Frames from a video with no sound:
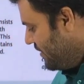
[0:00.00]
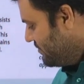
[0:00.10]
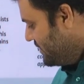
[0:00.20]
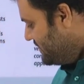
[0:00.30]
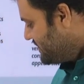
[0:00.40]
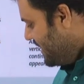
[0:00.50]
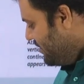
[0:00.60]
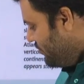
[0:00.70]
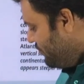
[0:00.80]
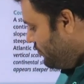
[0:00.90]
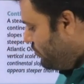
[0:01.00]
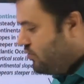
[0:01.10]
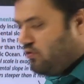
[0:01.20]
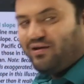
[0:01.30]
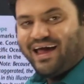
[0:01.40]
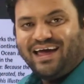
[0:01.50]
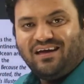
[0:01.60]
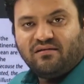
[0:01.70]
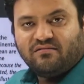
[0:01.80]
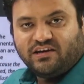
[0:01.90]
these kind of low
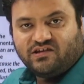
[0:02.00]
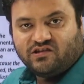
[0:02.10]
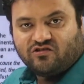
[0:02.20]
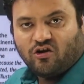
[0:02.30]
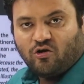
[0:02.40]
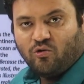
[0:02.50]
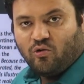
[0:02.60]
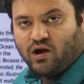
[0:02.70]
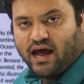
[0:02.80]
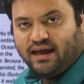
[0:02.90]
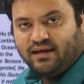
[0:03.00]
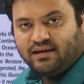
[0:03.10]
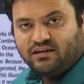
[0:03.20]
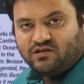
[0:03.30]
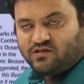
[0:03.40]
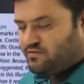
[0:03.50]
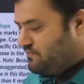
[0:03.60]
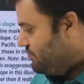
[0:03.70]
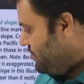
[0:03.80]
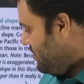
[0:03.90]
lying ridges or low lying hills,
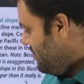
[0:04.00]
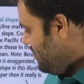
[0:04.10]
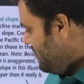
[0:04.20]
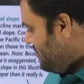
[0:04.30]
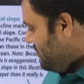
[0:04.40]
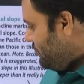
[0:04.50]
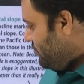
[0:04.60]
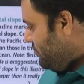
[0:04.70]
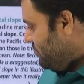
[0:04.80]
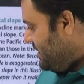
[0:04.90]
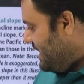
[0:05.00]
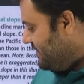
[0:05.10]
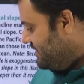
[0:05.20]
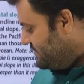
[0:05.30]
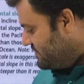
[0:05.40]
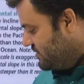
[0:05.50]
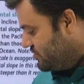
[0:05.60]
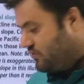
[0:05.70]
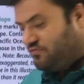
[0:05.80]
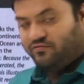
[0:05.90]
so they are the result
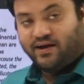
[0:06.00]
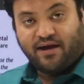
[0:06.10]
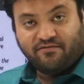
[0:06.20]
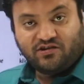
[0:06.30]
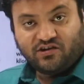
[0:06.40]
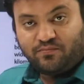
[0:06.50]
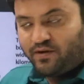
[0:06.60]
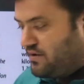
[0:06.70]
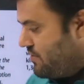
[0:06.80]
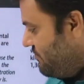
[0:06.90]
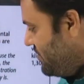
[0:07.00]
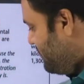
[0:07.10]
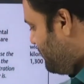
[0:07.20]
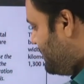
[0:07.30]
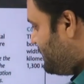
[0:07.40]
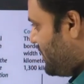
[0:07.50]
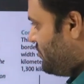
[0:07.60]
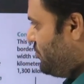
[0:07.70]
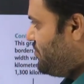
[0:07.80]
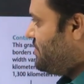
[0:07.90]
of divergent plate boundary movement. I
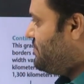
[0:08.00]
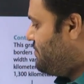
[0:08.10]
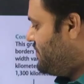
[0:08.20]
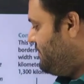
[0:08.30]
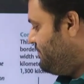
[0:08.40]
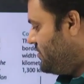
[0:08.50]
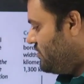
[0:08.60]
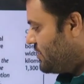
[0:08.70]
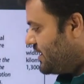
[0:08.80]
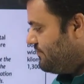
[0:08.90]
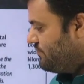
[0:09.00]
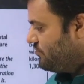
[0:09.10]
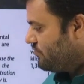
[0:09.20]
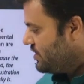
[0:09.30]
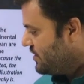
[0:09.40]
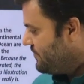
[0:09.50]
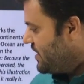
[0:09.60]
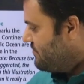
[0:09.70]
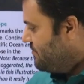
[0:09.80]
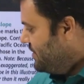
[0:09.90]
hope you remember. Okay, so here we
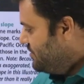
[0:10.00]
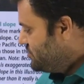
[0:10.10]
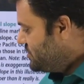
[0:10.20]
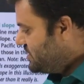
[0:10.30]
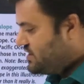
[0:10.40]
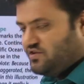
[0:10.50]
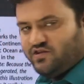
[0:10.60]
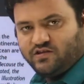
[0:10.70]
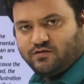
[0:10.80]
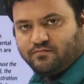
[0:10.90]
have a mid-oceanic ridges.